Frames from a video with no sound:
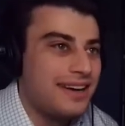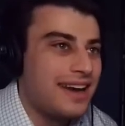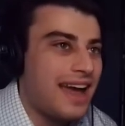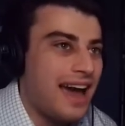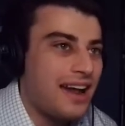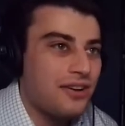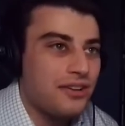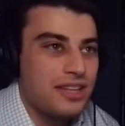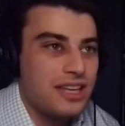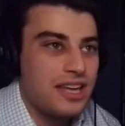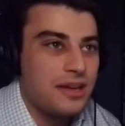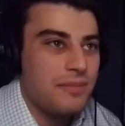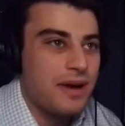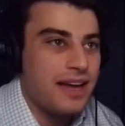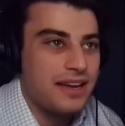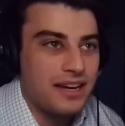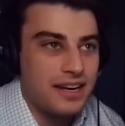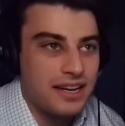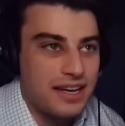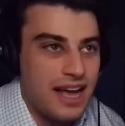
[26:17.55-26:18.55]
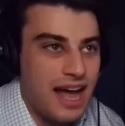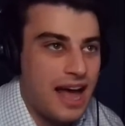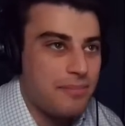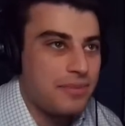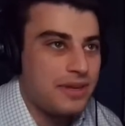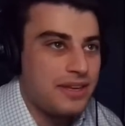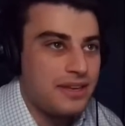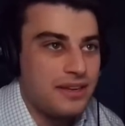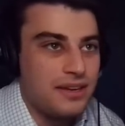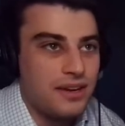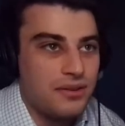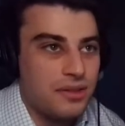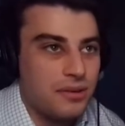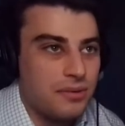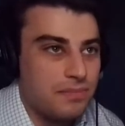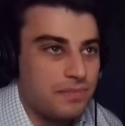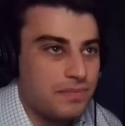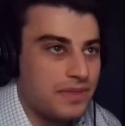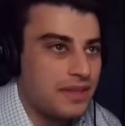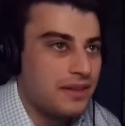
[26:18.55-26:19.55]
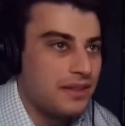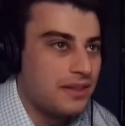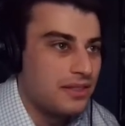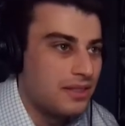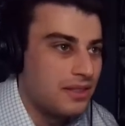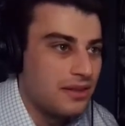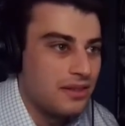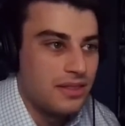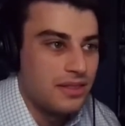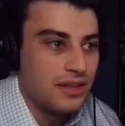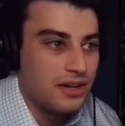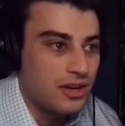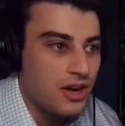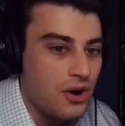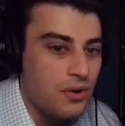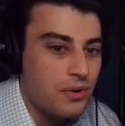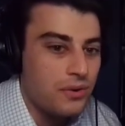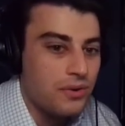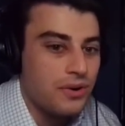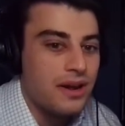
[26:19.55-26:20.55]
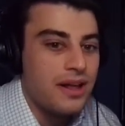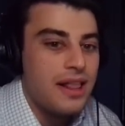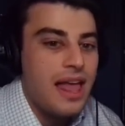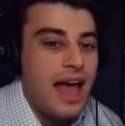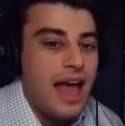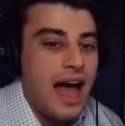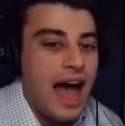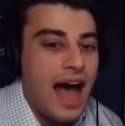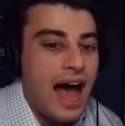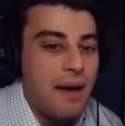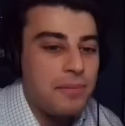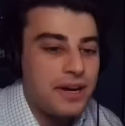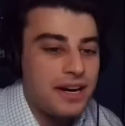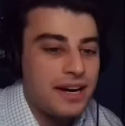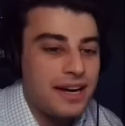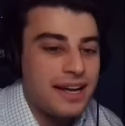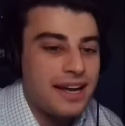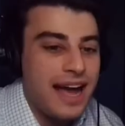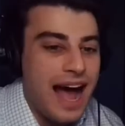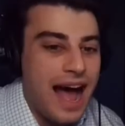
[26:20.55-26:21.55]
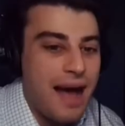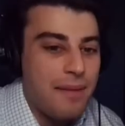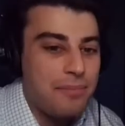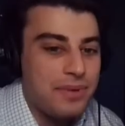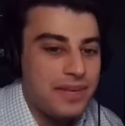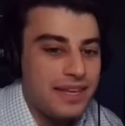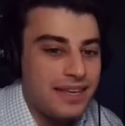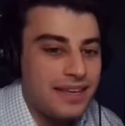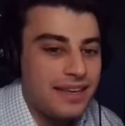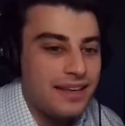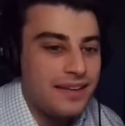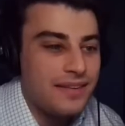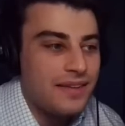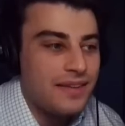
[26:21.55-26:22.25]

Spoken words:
Not only am I going to copy, you know, the code, I'm going to copy